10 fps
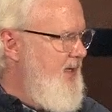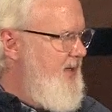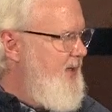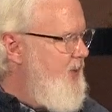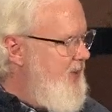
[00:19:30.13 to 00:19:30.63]

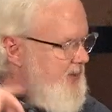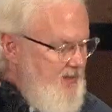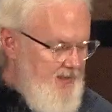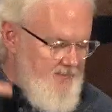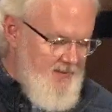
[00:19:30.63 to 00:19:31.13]
That we are
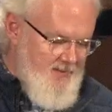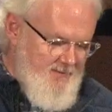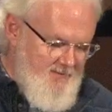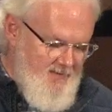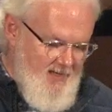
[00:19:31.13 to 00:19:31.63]
living
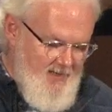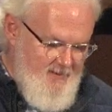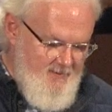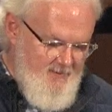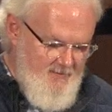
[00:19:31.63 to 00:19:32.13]
this
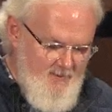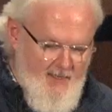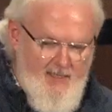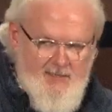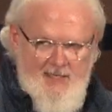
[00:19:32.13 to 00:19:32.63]
day for
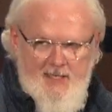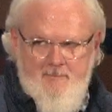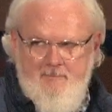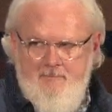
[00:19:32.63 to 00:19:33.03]
that day.